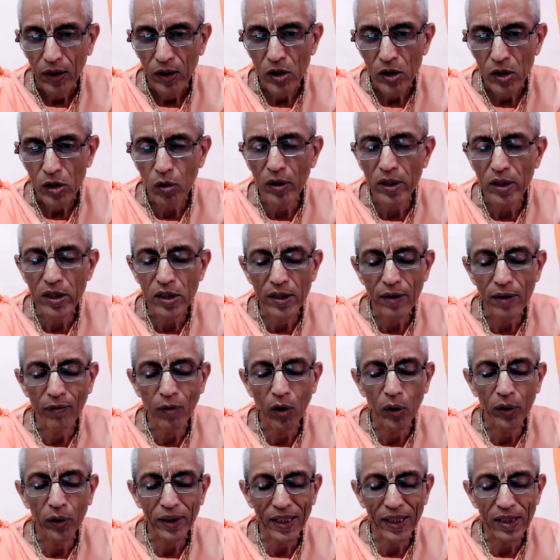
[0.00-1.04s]
So his
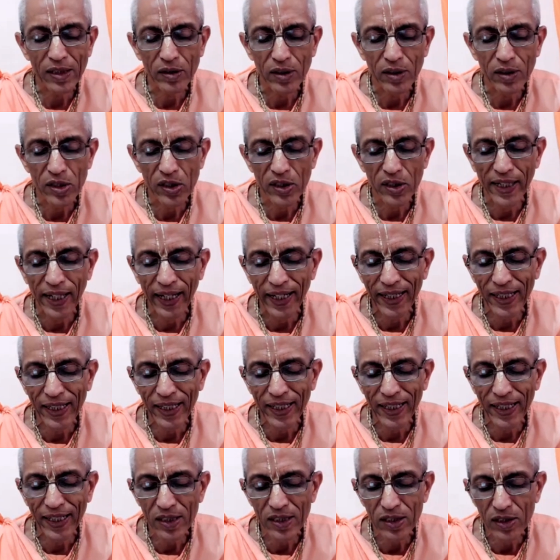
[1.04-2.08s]
devotees
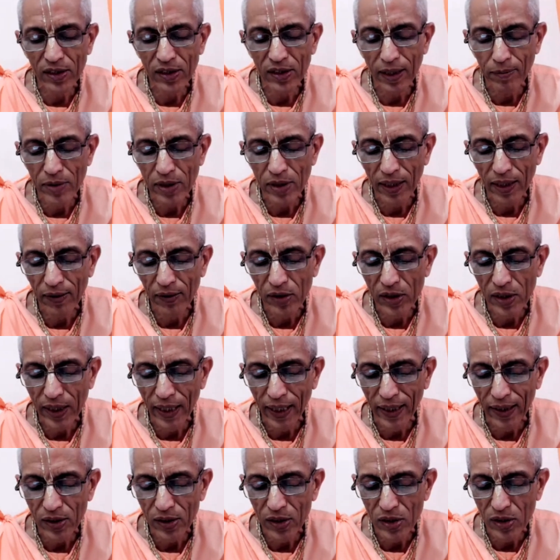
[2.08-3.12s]
disguise themselves
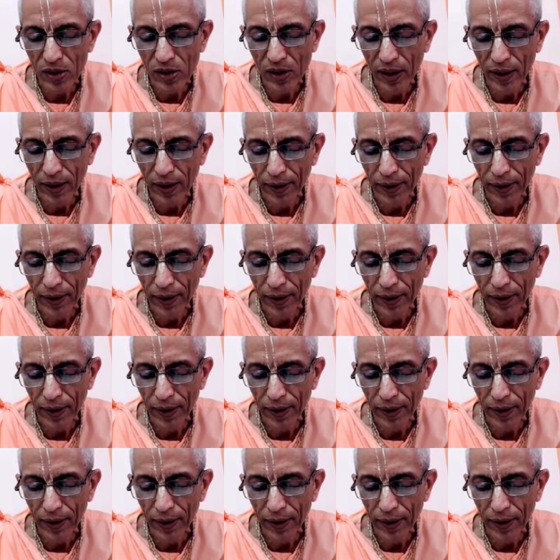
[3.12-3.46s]
as